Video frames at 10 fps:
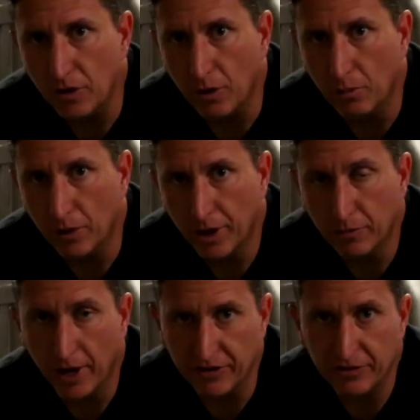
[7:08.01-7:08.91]
So we're going
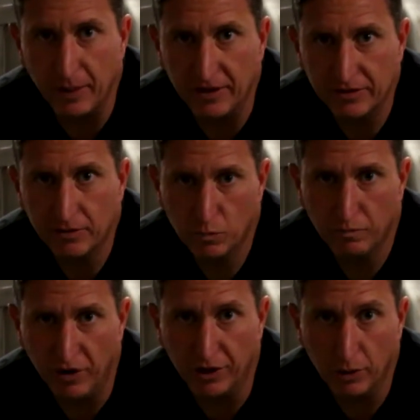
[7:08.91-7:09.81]
to run out of space
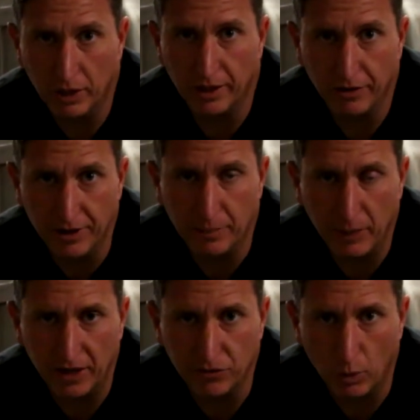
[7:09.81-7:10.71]
very quickly underneath the
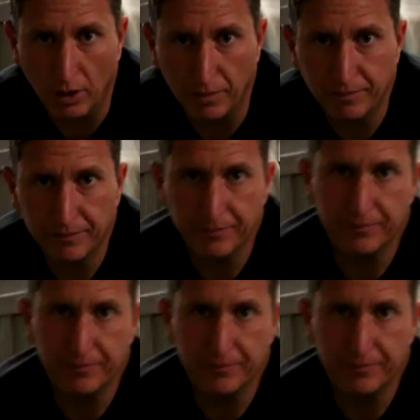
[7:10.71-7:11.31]
bed as well.